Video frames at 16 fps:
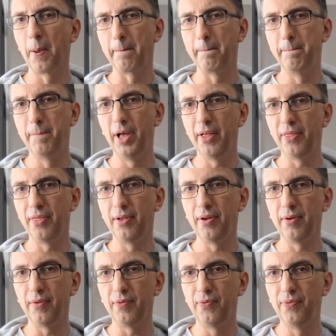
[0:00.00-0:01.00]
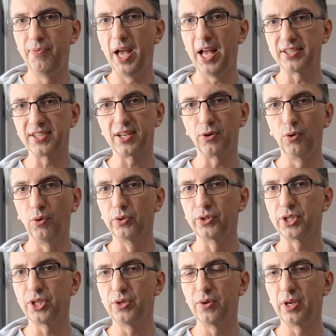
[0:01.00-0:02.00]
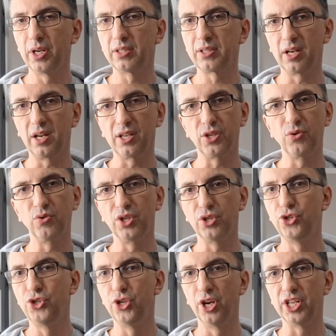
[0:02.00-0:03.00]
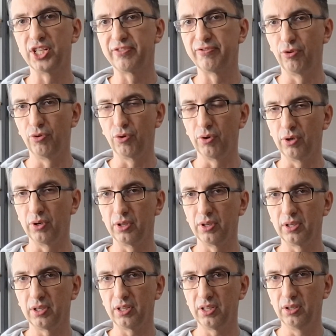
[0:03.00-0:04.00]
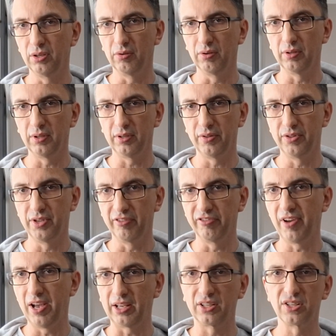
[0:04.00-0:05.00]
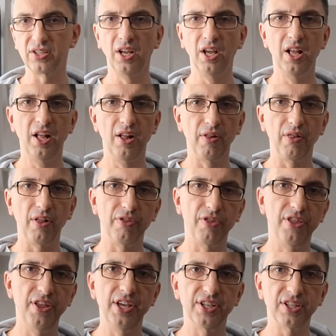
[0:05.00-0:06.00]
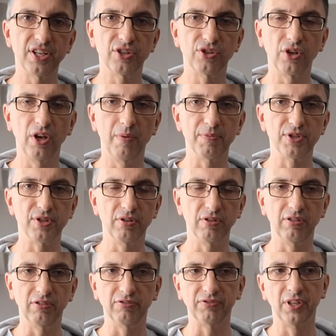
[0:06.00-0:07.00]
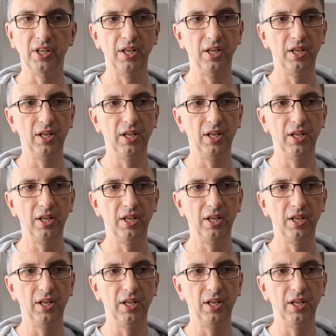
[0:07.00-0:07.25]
but that's an older unit, and I use it just for, the effects. This in terms of